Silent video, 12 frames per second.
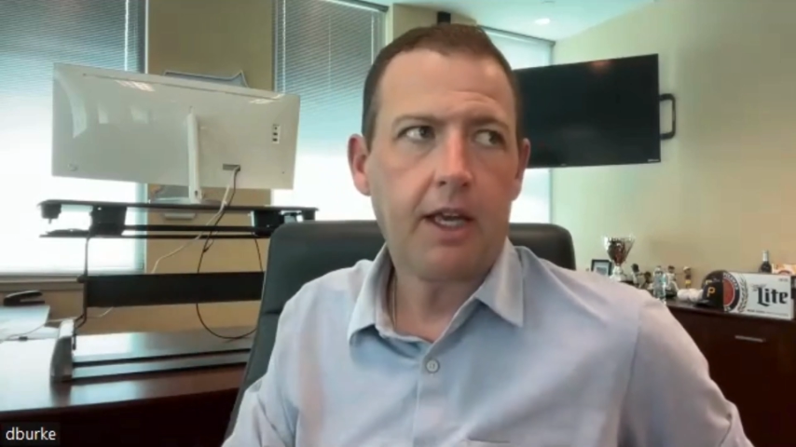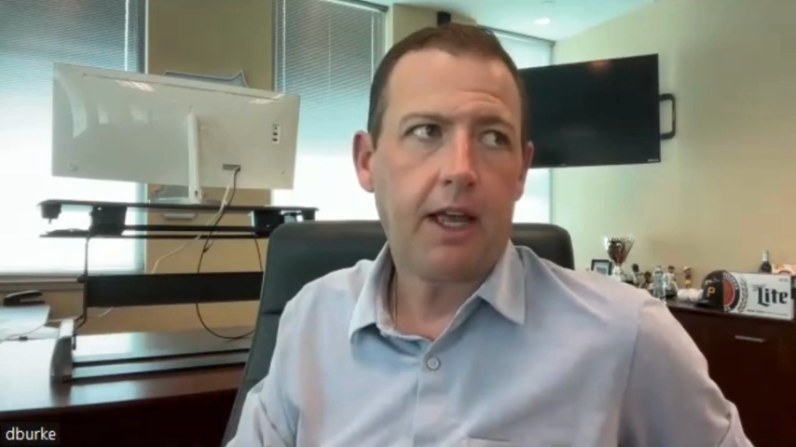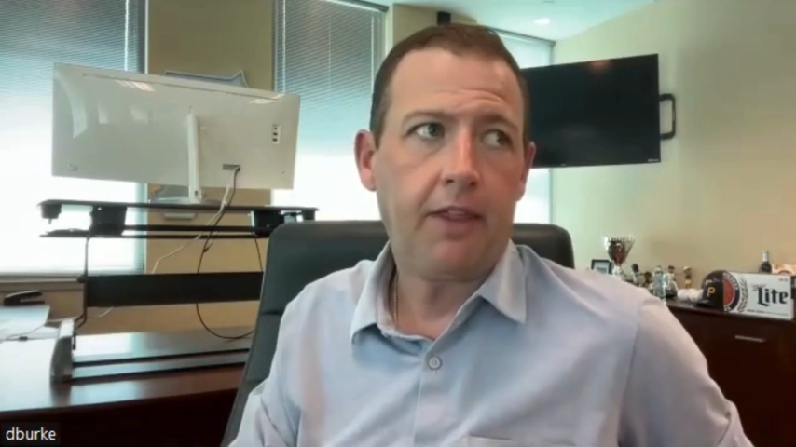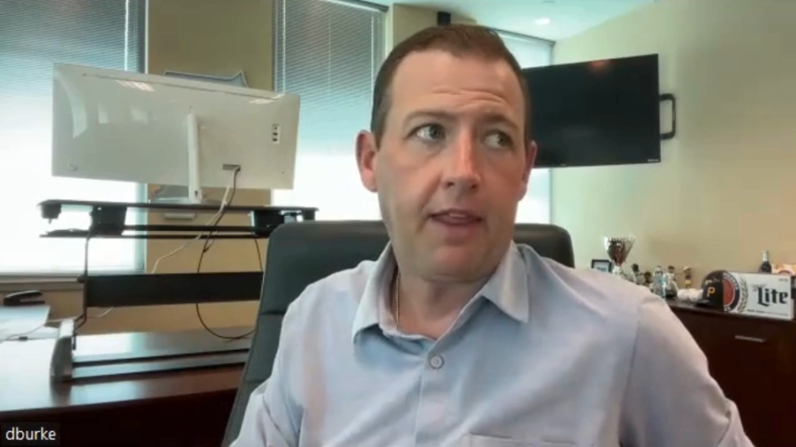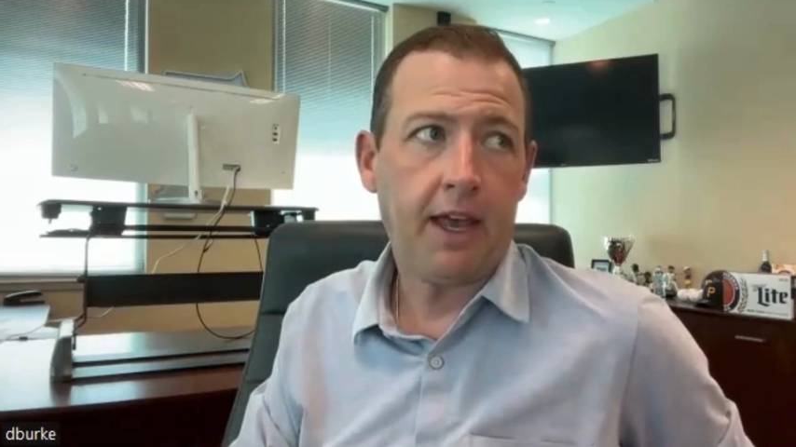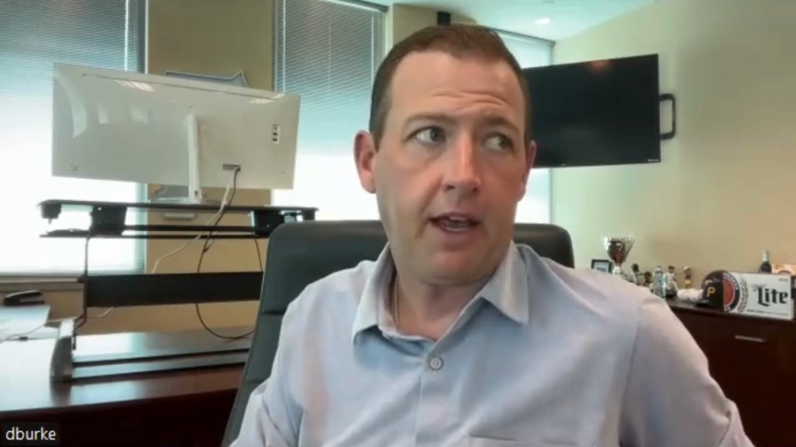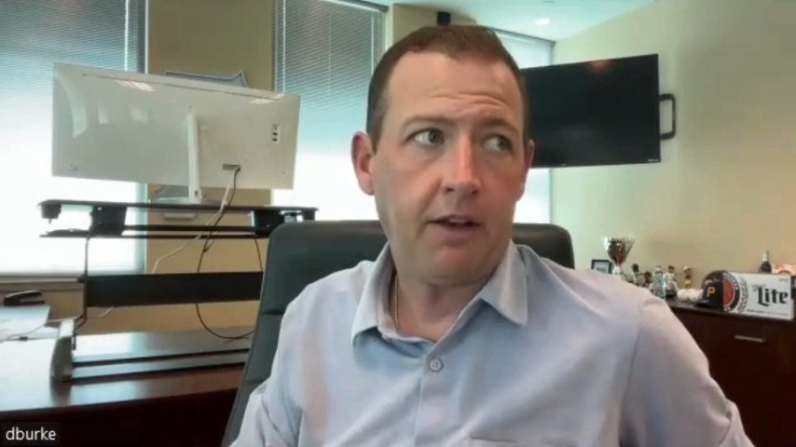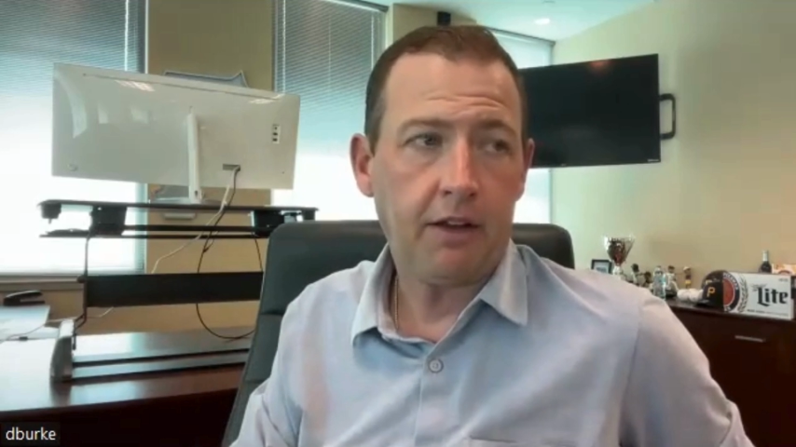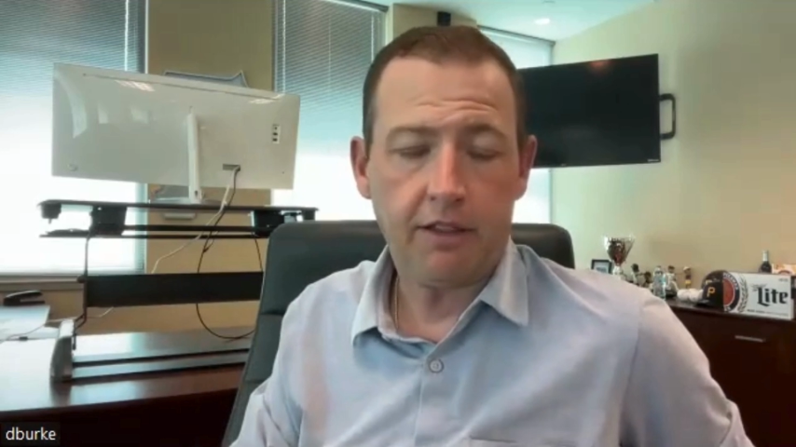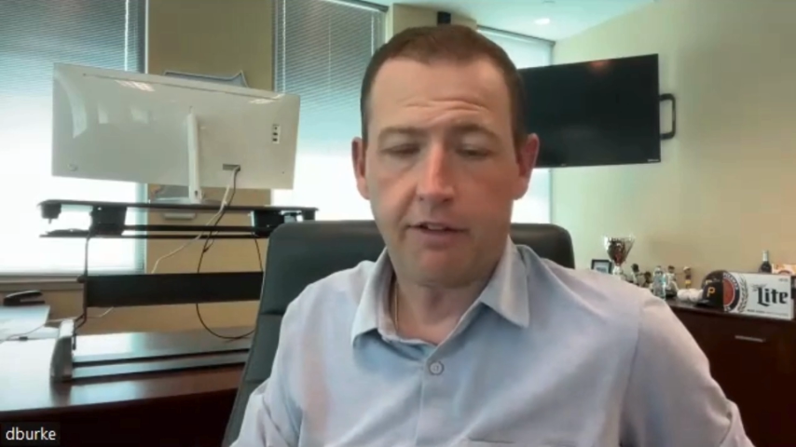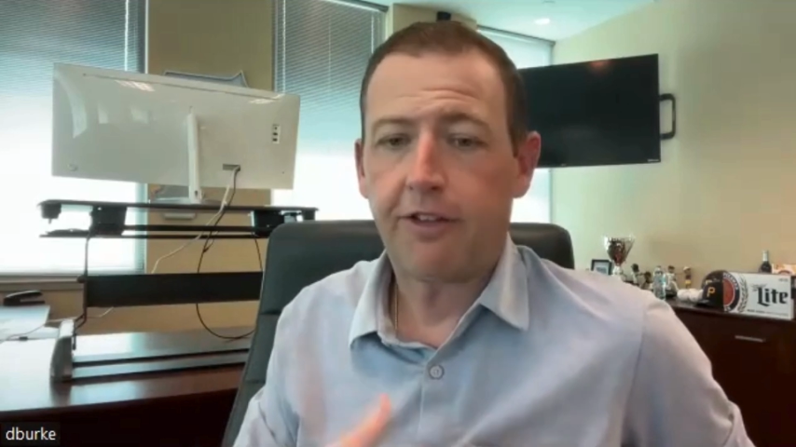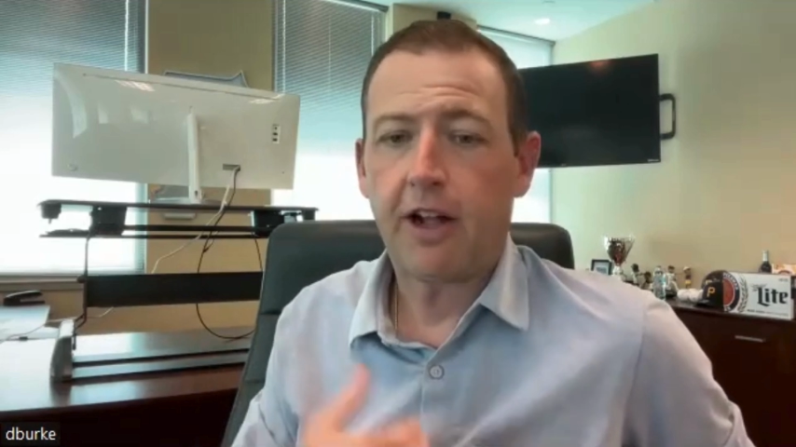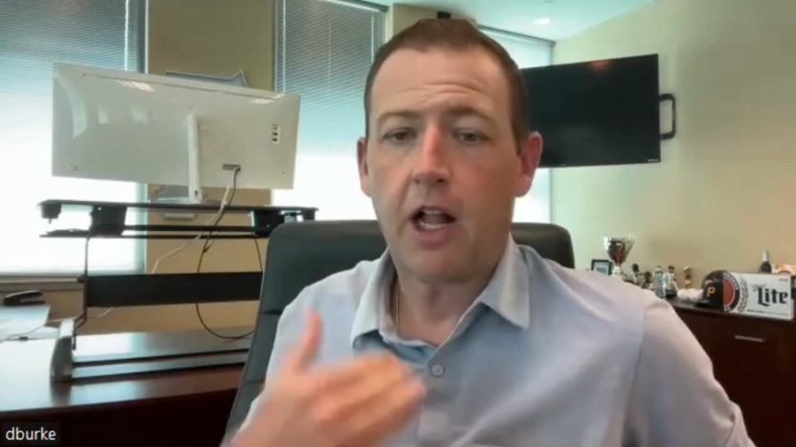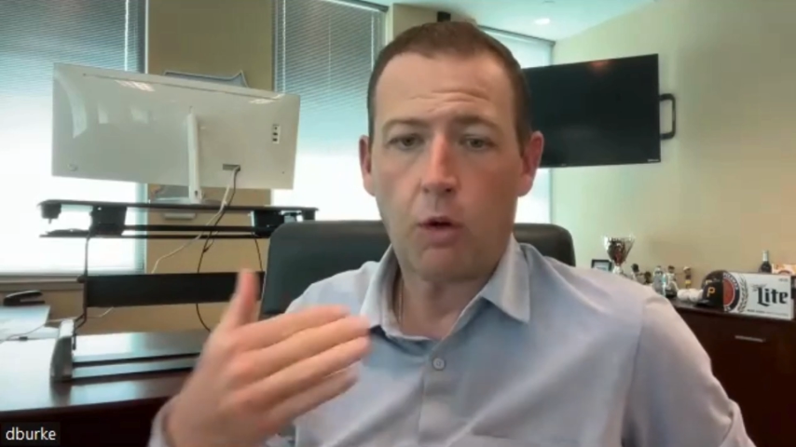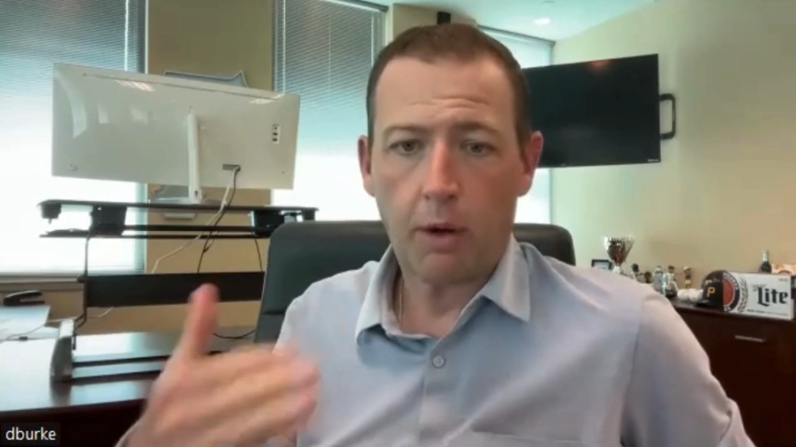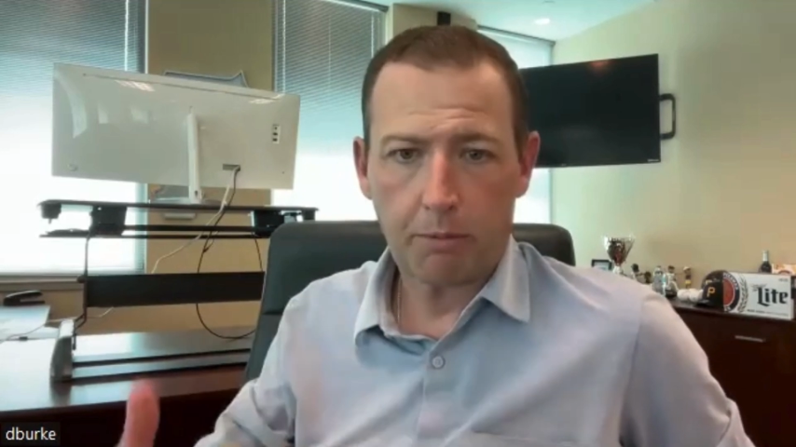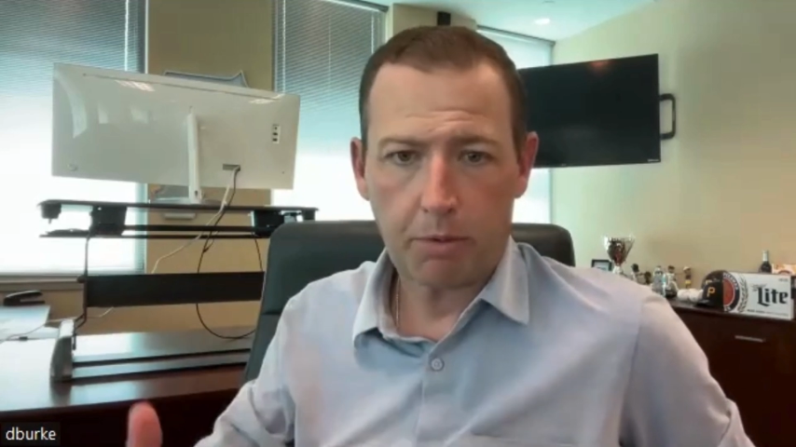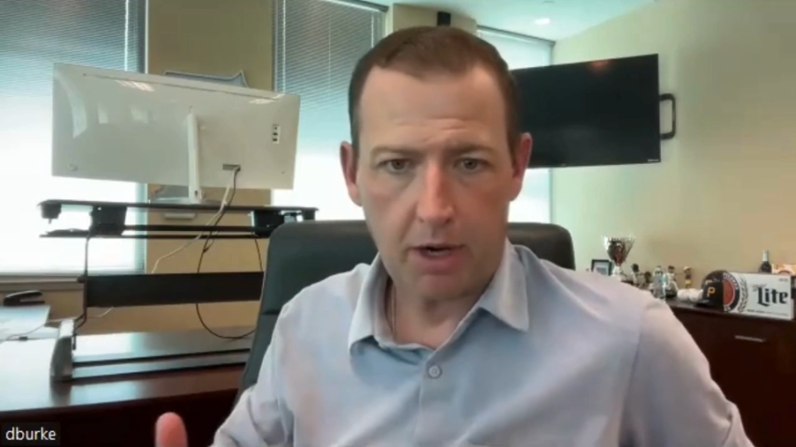And then the
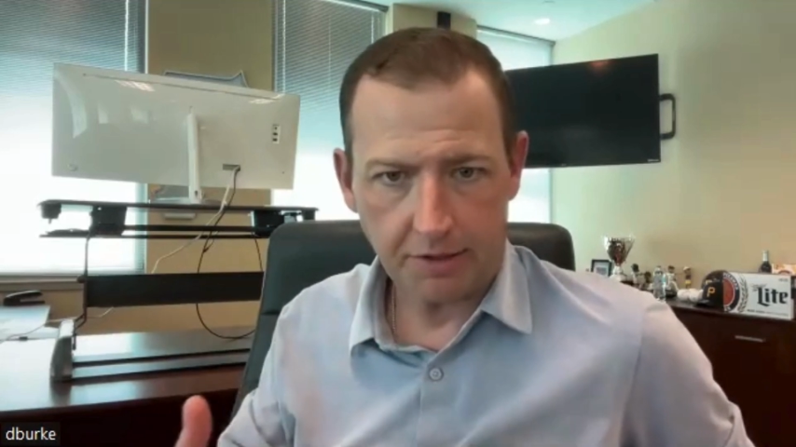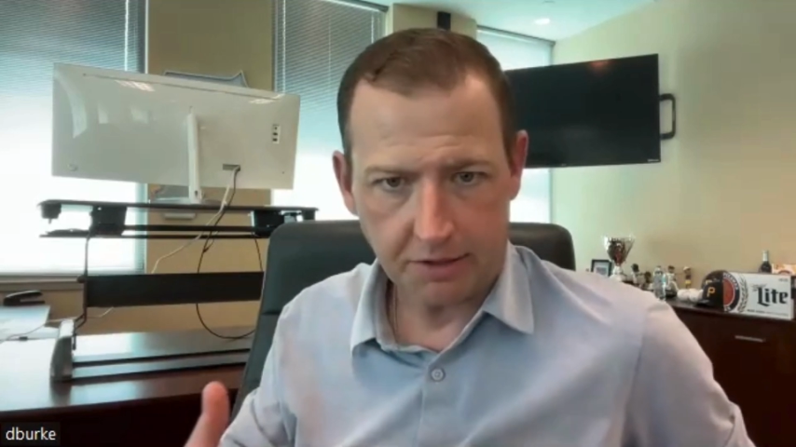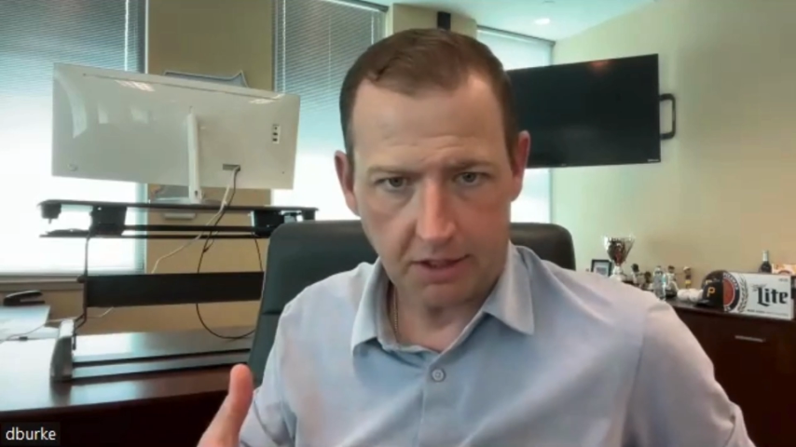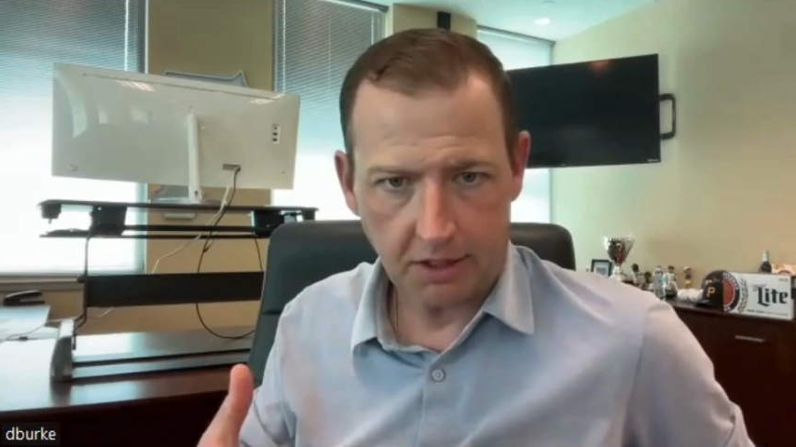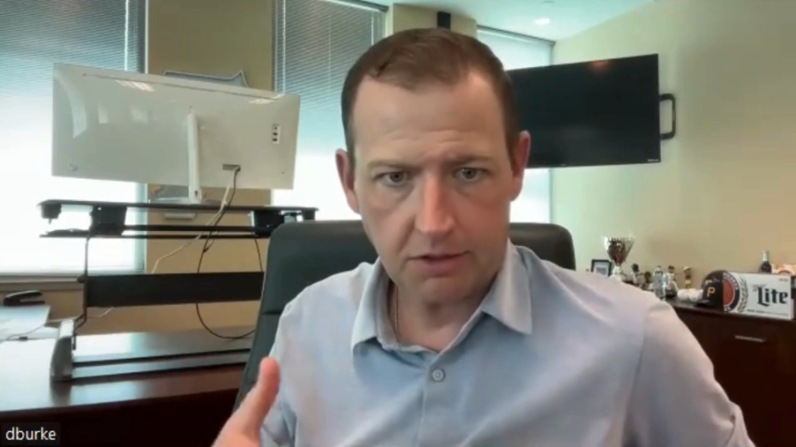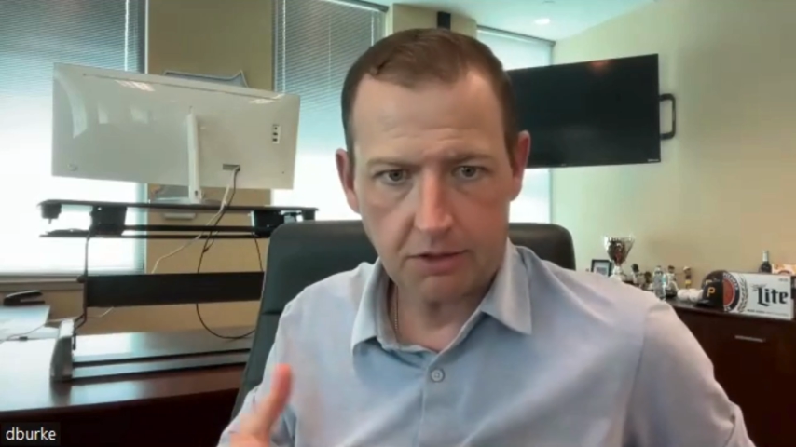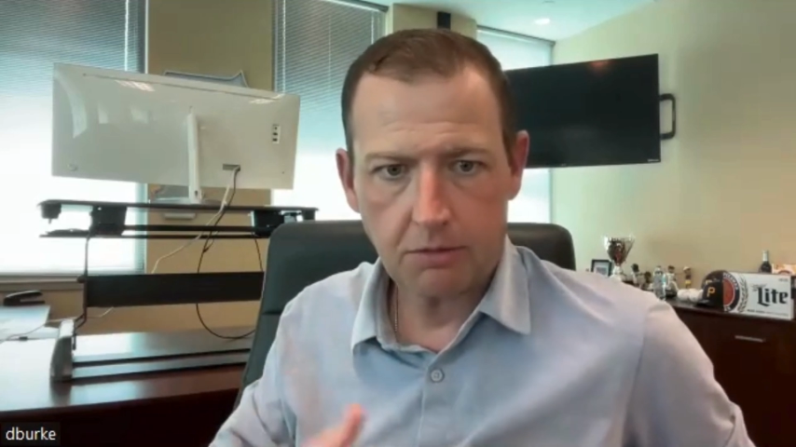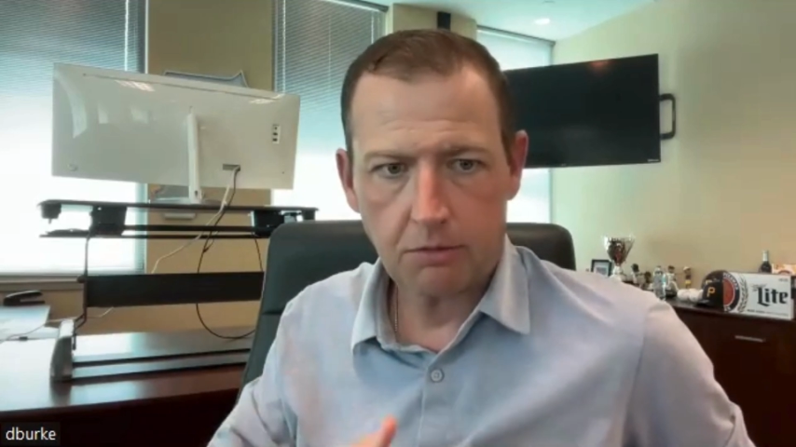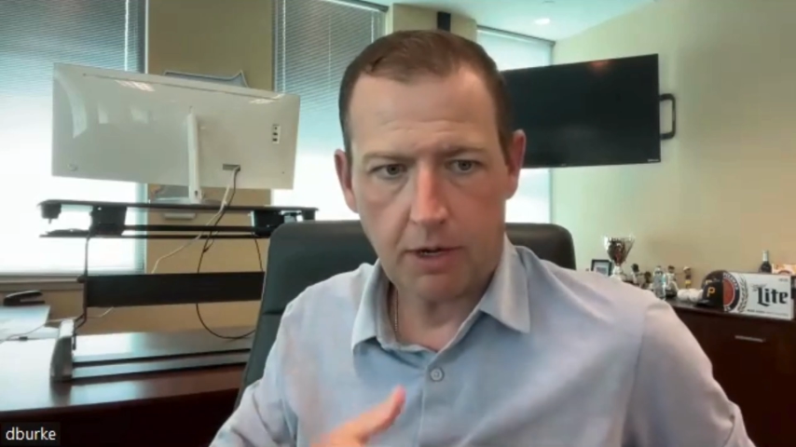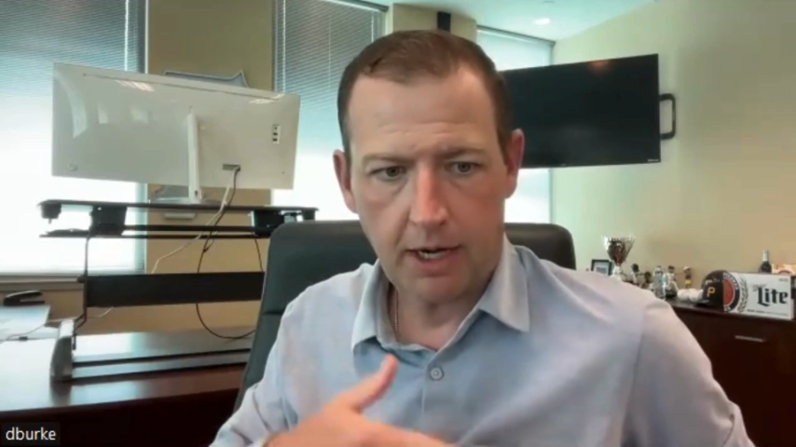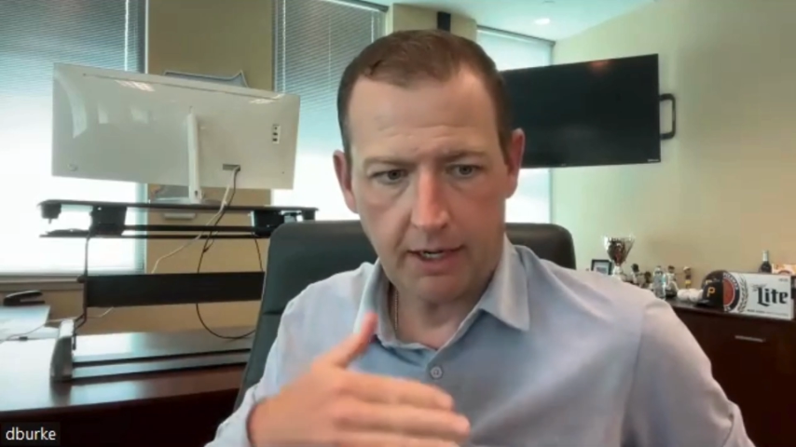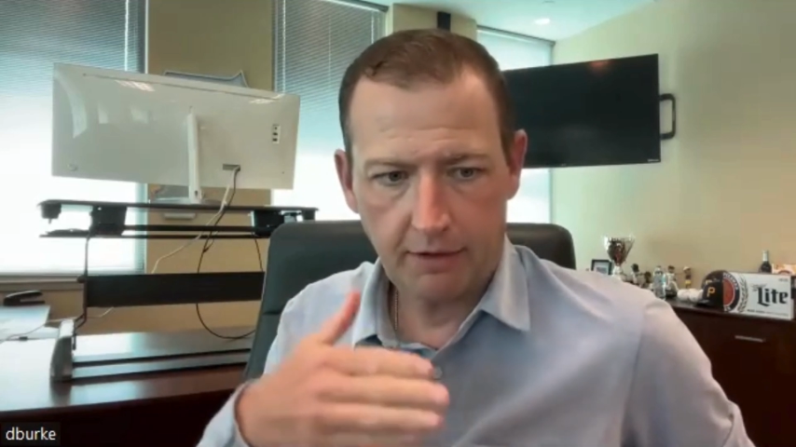follow-up process, right?